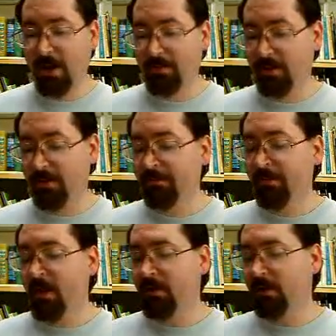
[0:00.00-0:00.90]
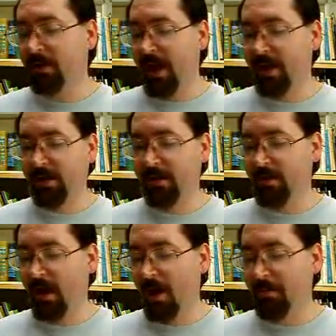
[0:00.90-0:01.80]
chapter. Look at,
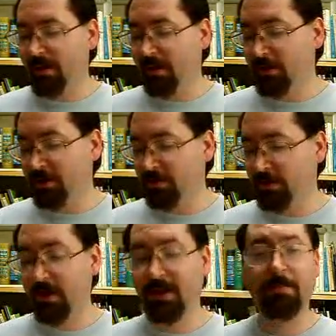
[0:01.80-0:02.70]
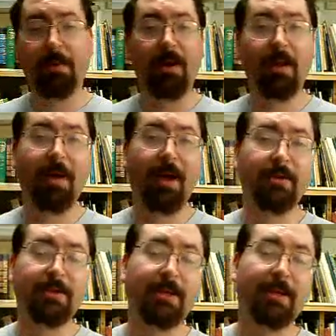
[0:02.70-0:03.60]
in the hot button issues, look at the part
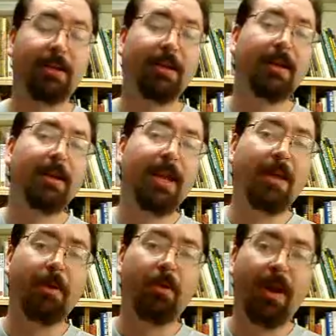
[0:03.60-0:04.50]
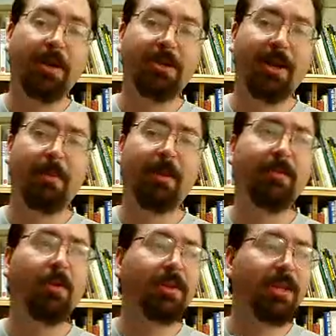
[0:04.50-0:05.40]
about immigration. I mean,
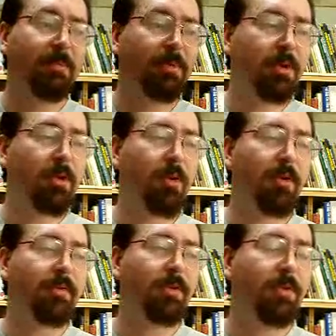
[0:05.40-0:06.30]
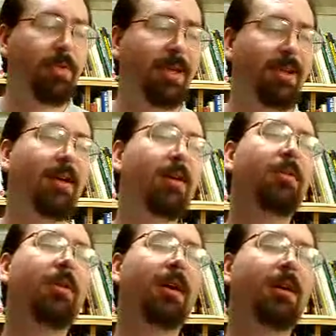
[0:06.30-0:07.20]
if you're a liberal, or if you think,
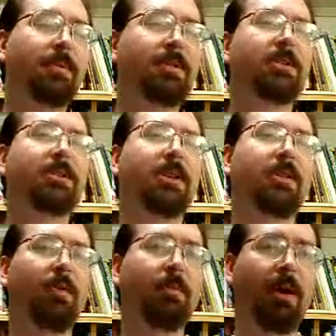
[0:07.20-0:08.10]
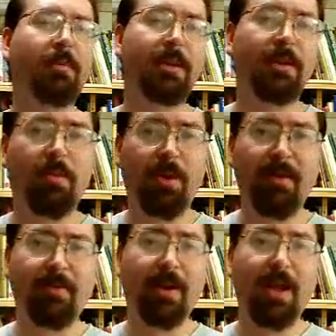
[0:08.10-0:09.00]
oh, Huckabee is just another Republican,
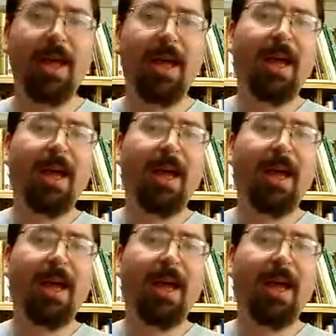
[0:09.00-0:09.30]
whatever,